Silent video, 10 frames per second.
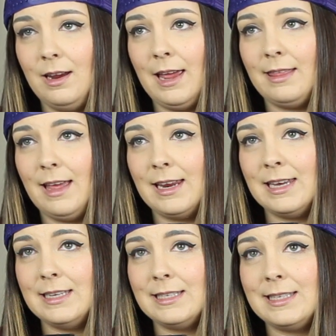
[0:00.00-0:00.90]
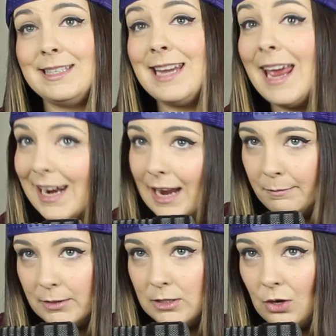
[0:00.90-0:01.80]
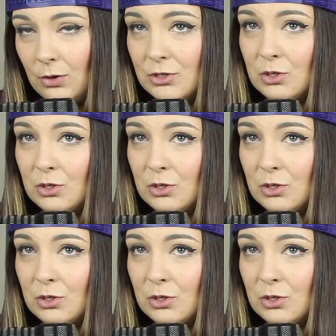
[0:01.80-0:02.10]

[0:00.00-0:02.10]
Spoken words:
and that is 10 episodes.